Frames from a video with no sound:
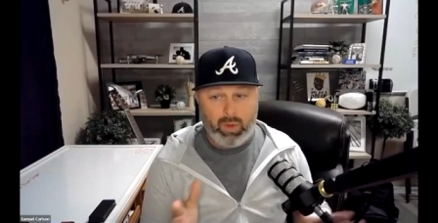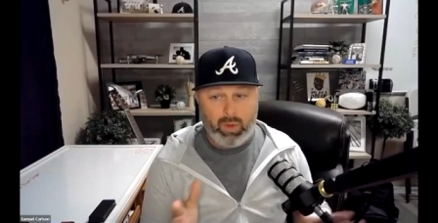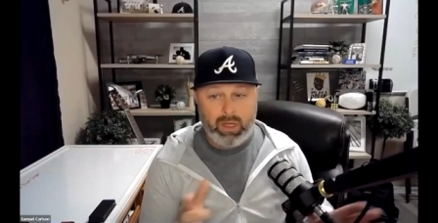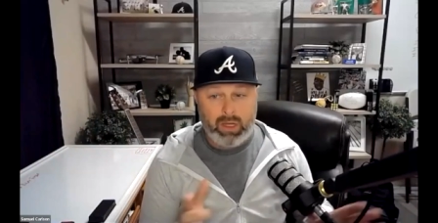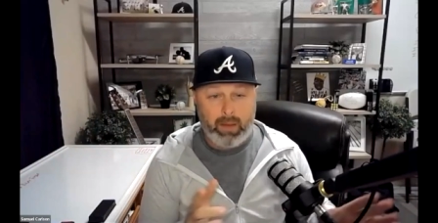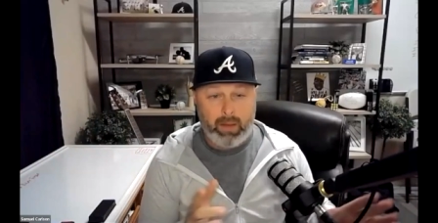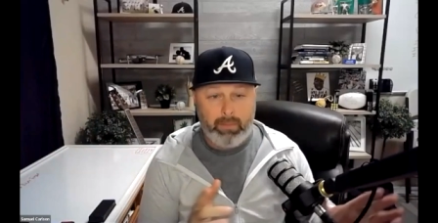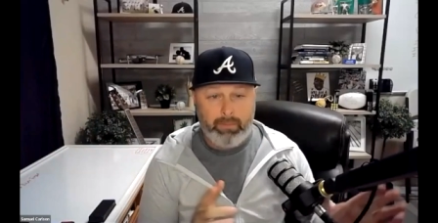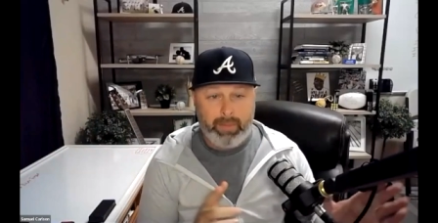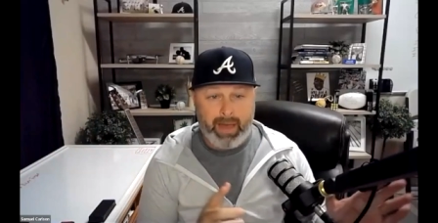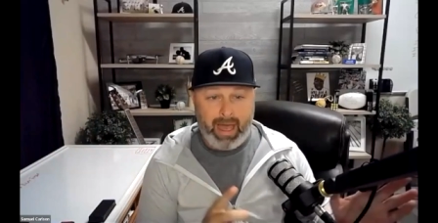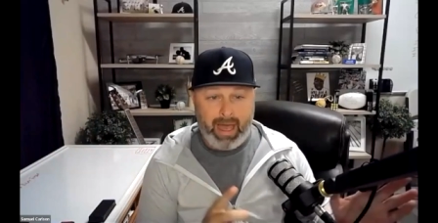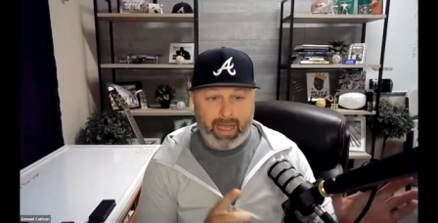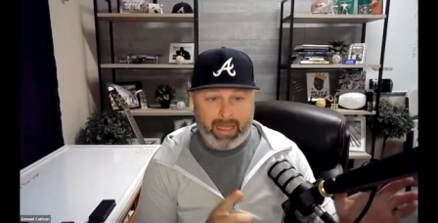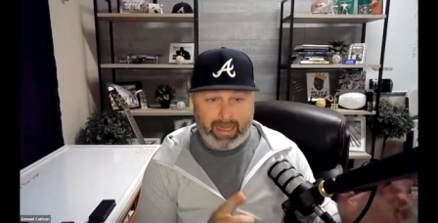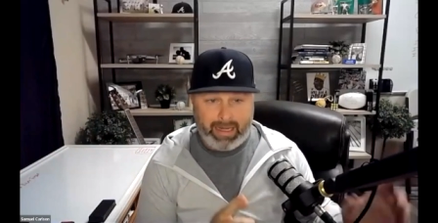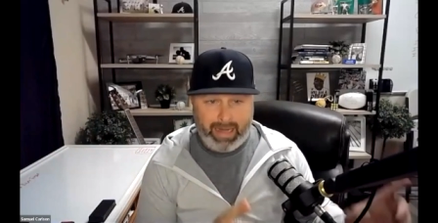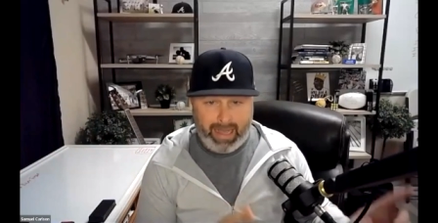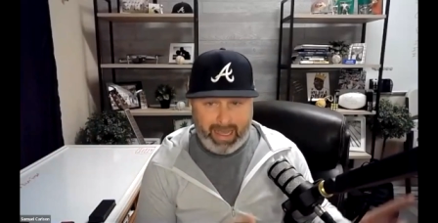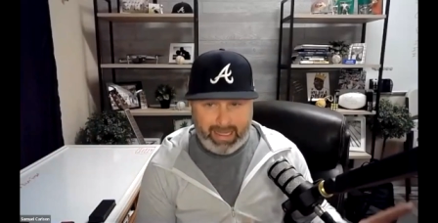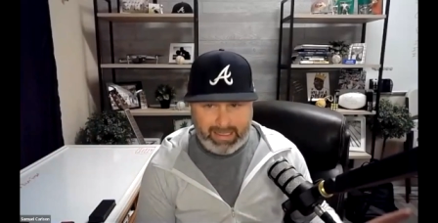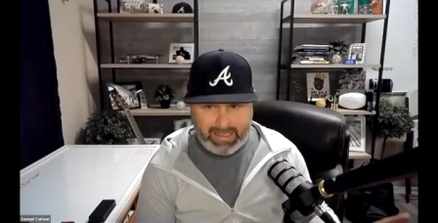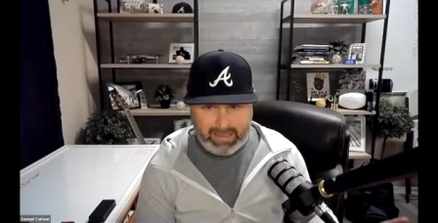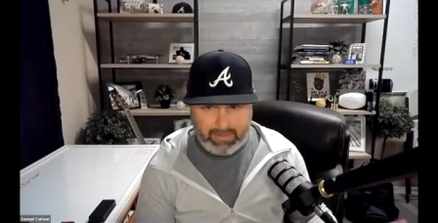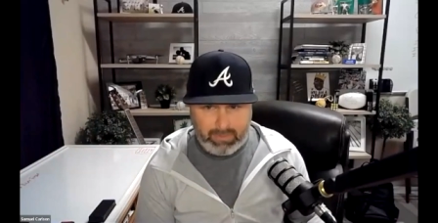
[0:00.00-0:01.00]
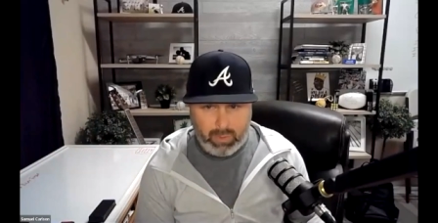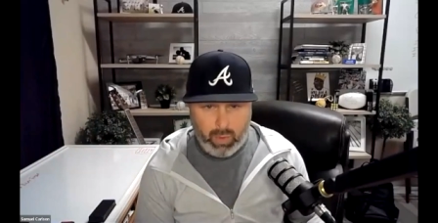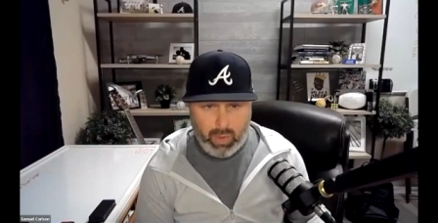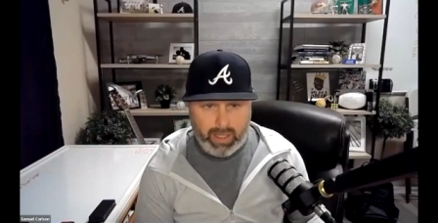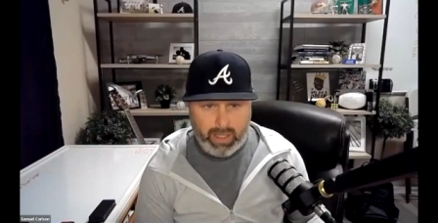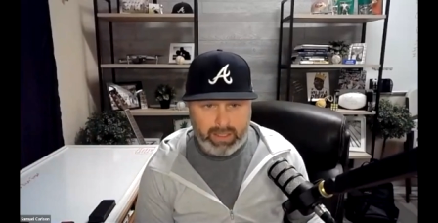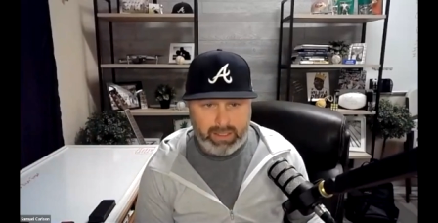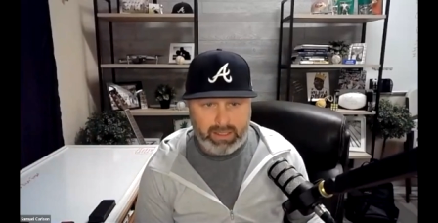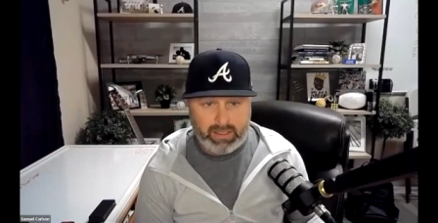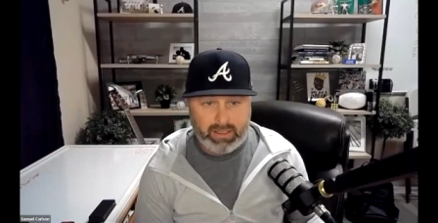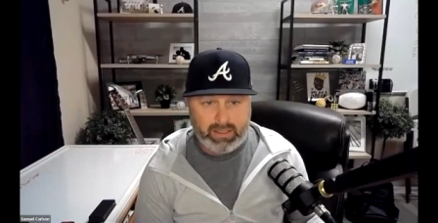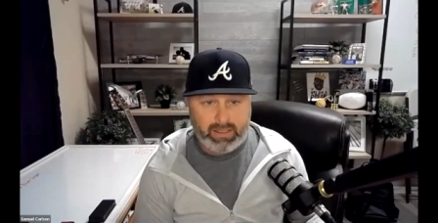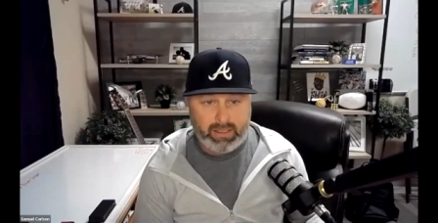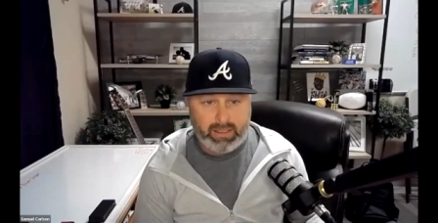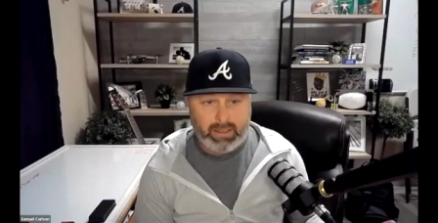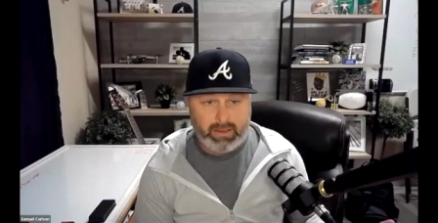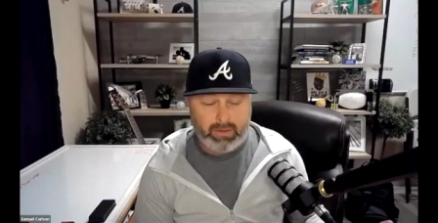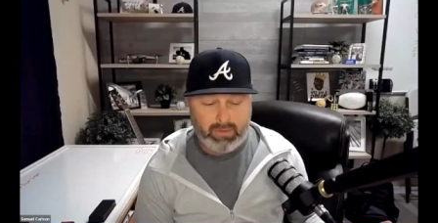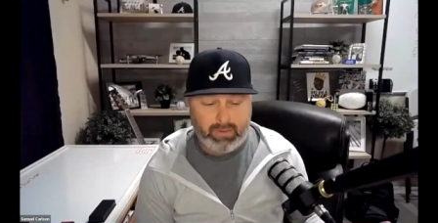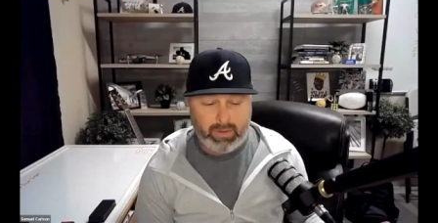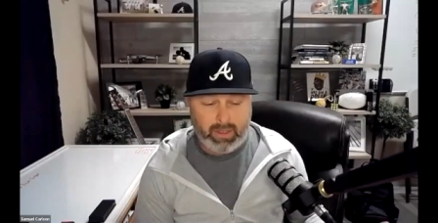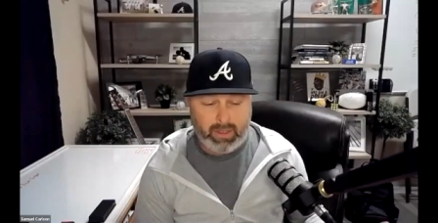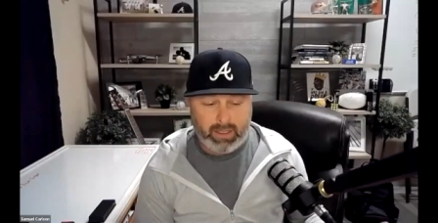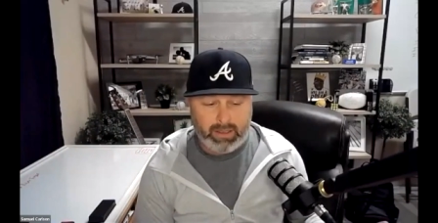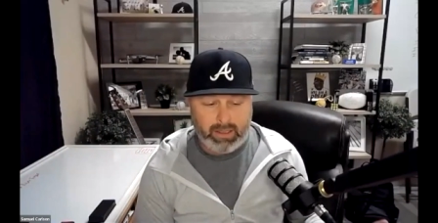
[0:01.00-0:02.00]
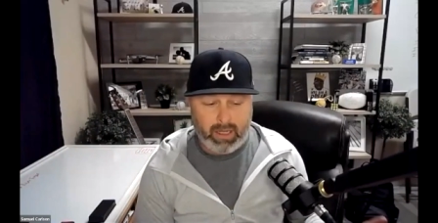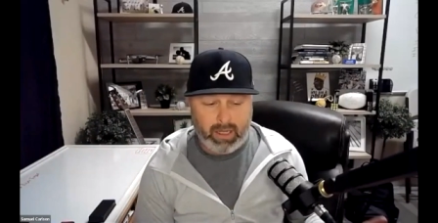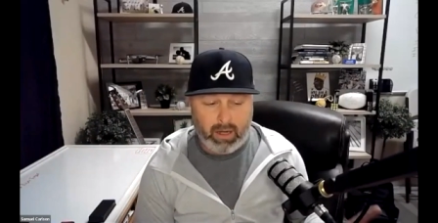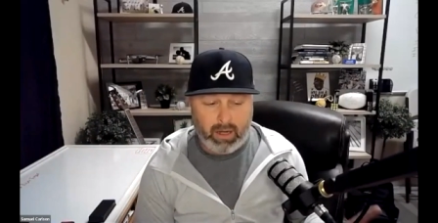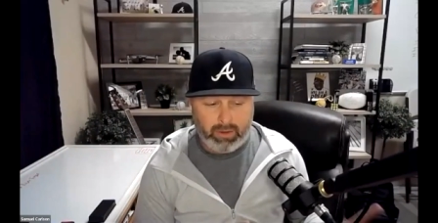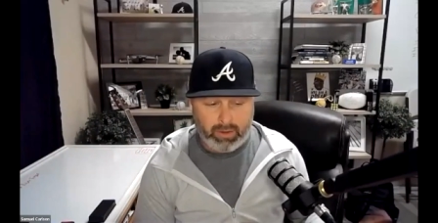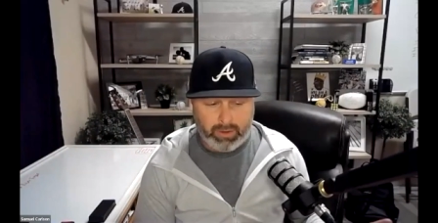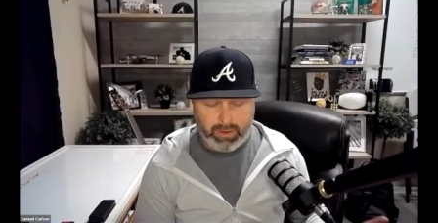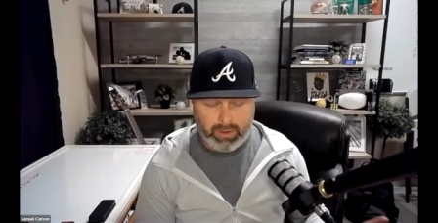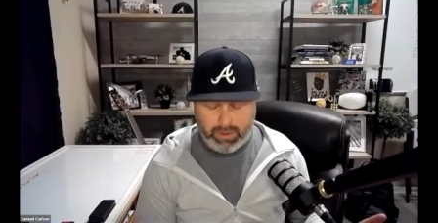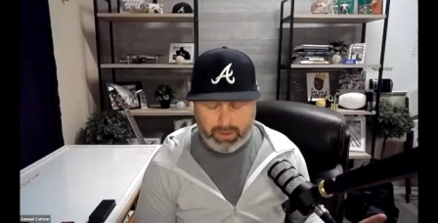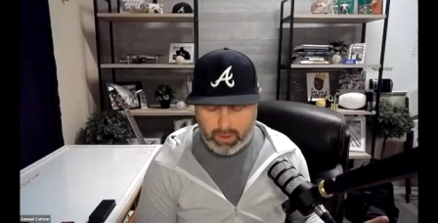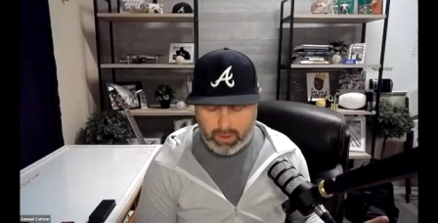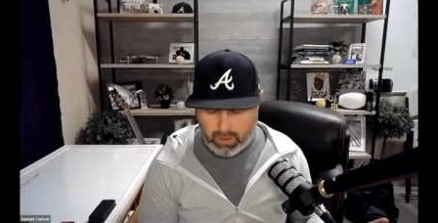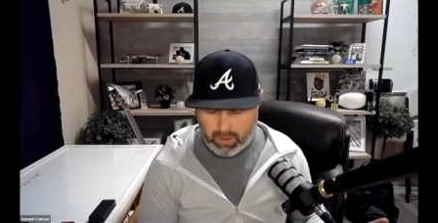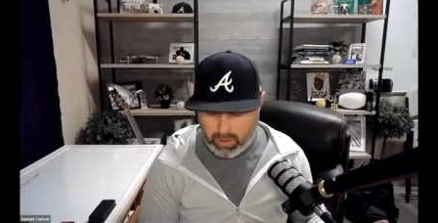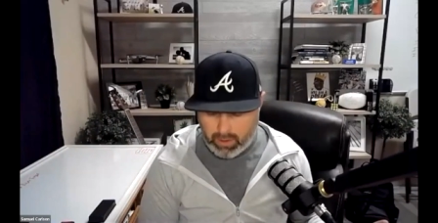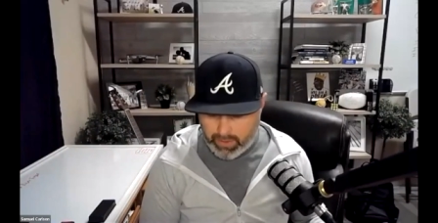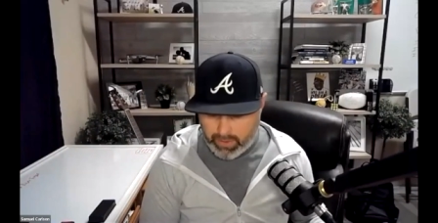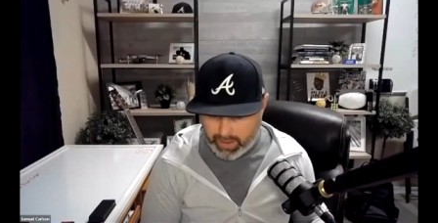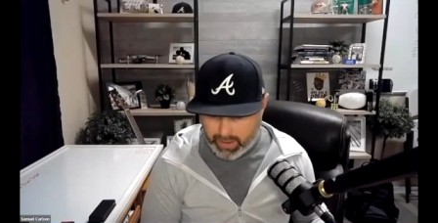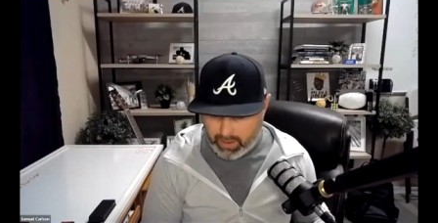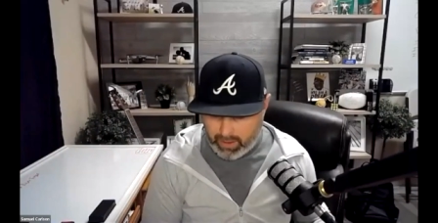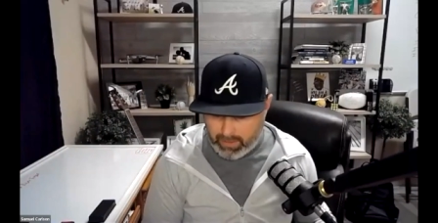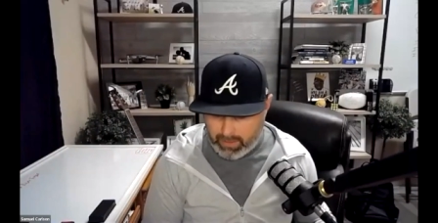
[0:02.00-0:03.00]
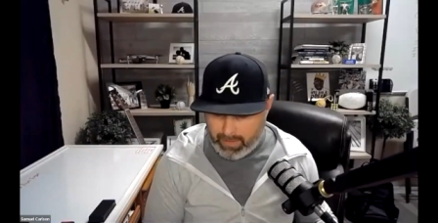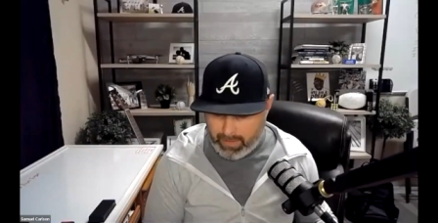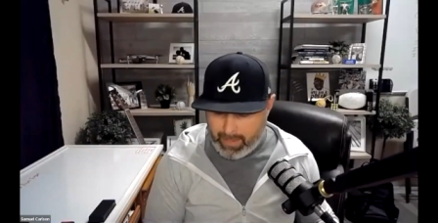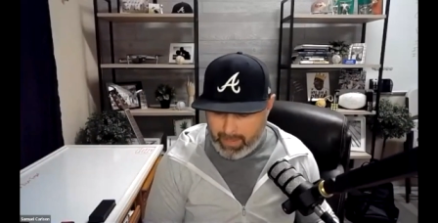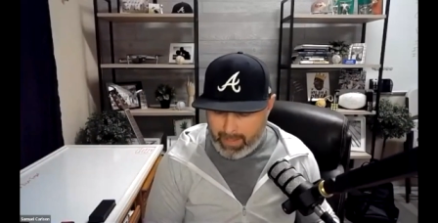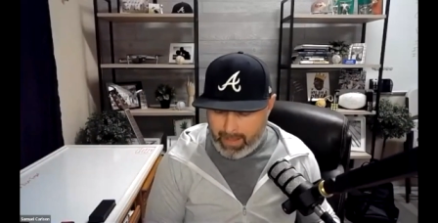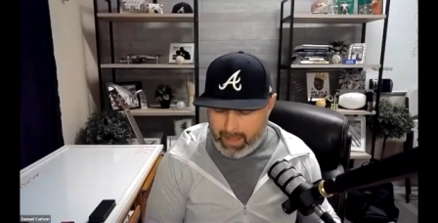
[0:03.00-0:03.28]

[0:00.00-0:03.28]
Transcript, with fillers: then we'll come back and ask some questions to uh, Dr. Doduro here.